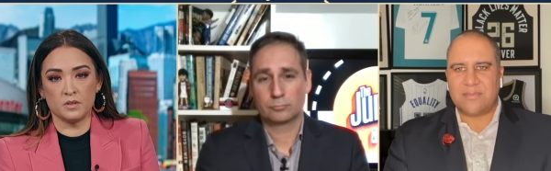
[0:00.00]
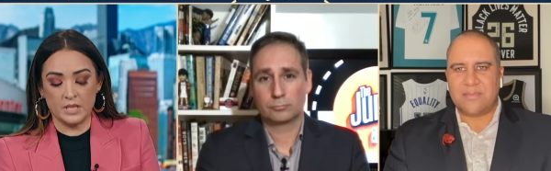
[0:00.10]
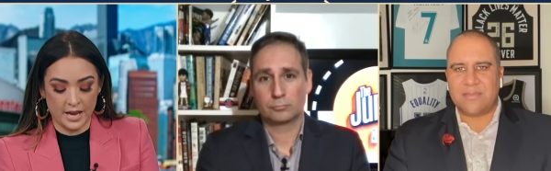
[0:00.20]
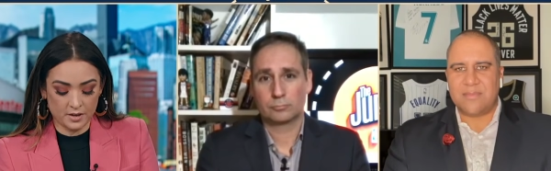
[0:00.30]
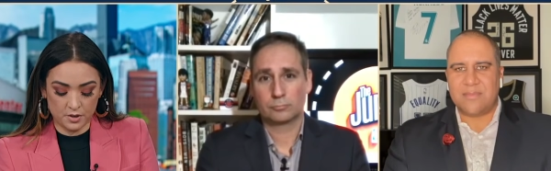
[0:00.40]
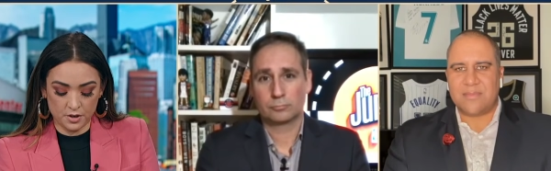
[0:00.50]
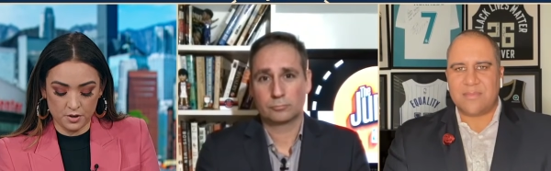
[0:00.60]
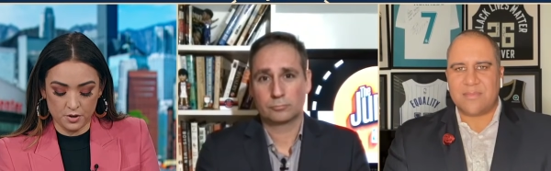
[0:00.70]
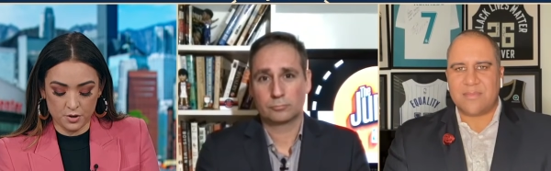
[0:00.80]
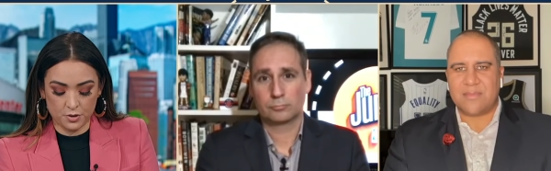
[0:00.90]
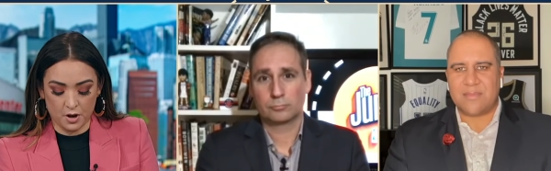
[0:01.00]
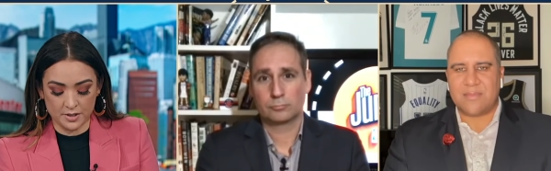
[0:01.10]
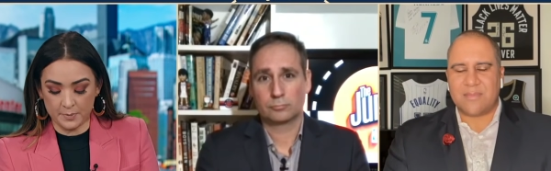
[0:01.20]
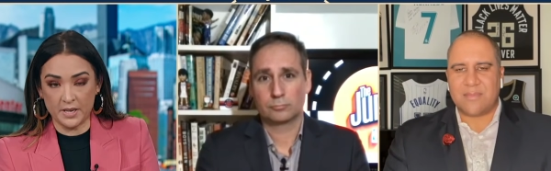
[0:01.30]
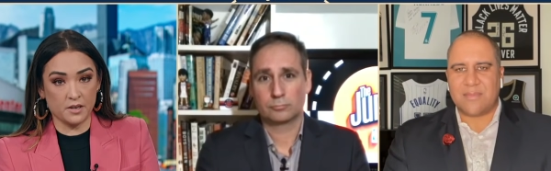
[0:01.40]
Speaker 1: Zach, your
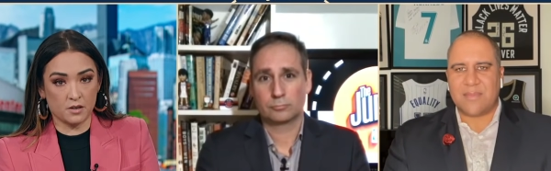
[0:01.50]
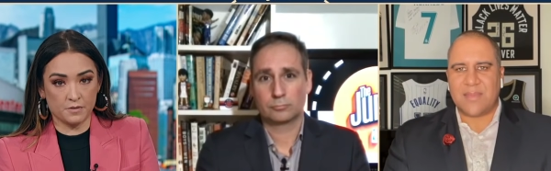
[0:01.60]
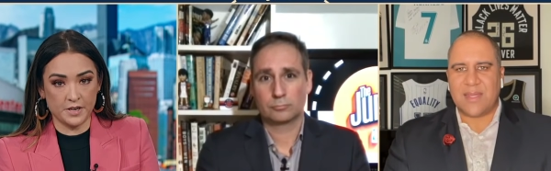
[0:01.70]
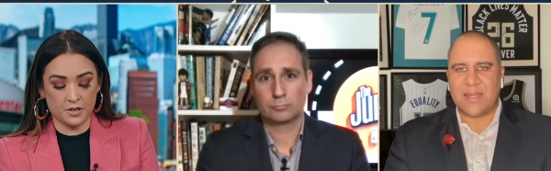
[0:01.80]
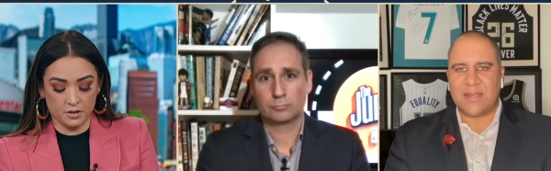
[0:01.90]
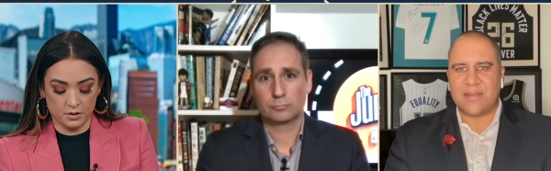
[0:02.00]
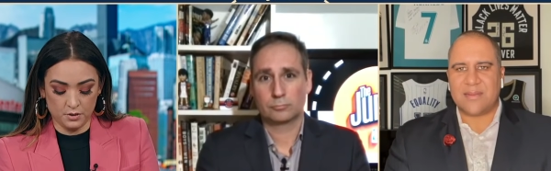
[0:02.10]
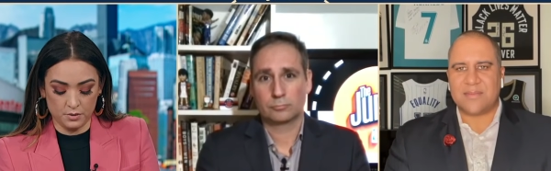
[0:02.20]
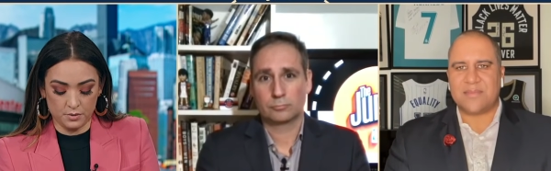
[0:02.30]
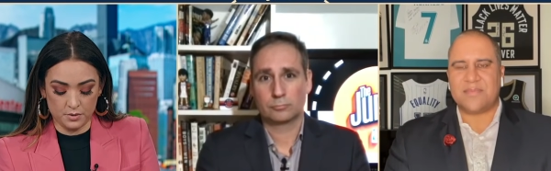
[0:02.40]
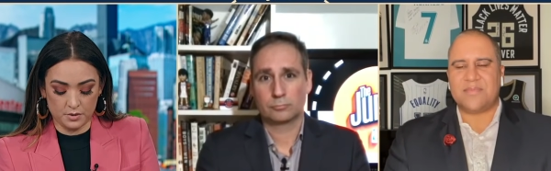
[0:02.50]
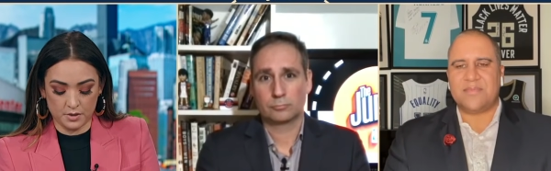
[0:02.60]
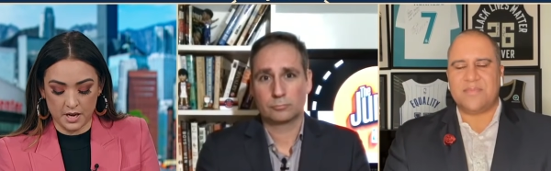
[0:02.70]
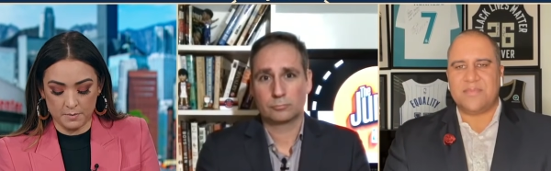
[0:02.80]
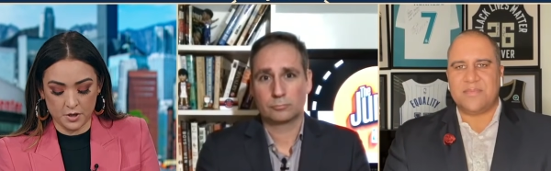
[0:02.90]
thoughts. I mean, Irving could lose game